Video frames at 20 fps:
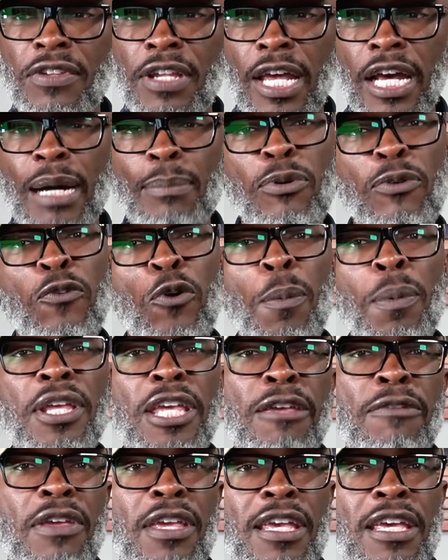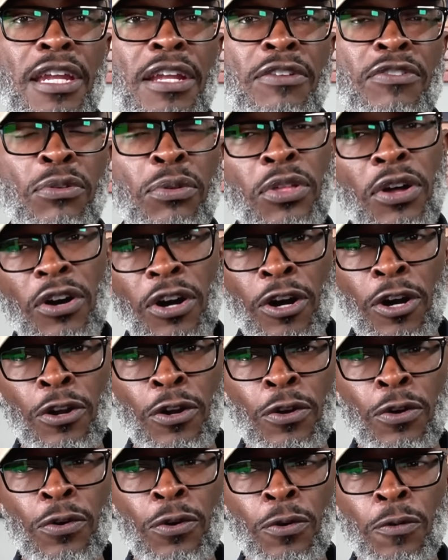Now, before we even get into the
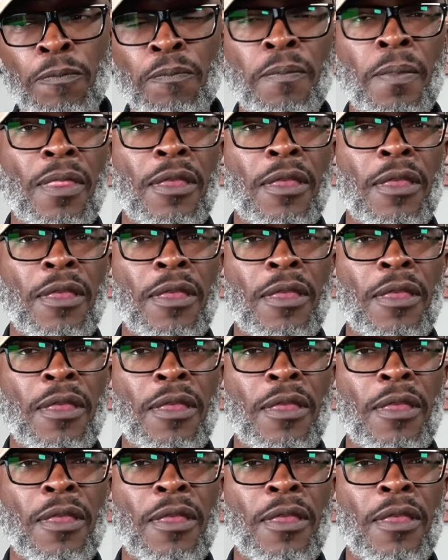article